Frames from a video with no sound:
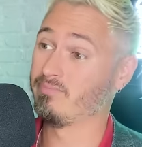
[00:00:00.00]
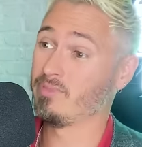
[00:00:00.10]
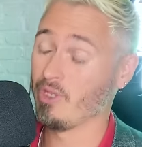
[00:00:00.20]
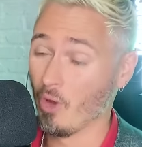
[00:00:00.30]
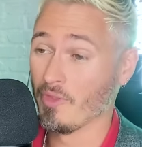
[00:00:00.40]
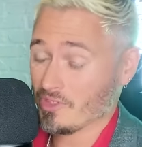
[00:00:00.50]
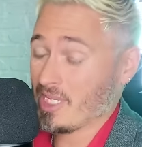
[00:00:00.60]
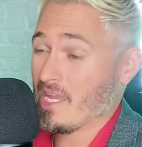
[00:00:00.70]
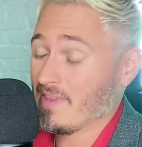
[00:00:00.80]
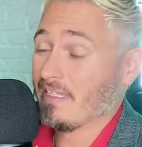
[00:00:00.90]
you know, they're
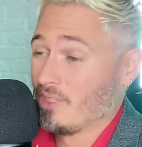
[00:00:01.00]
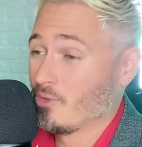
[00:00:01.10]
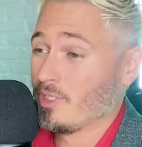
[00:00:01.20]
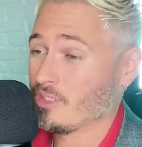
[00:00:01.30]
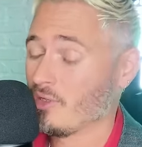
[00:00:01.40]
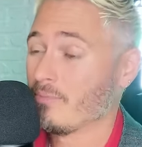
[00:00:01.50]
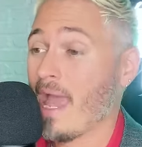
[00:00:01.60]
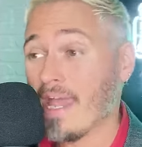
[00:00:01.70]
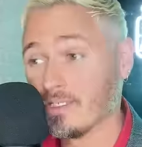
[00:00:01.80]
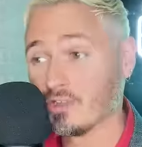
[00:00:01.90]
saying they literally told them,
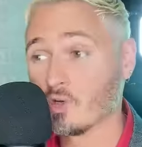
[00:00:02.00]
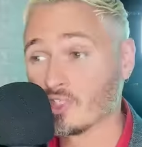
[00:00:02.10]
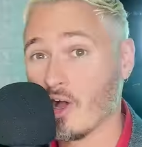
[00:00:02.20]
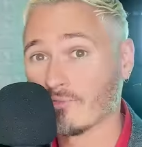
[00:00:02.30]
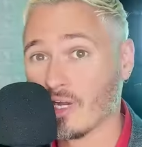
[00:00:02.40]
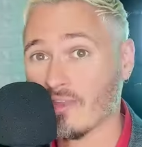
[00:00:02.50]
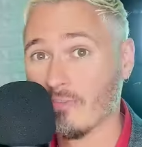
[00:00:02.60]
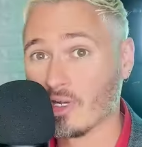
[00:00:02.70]
hey, go soft on them.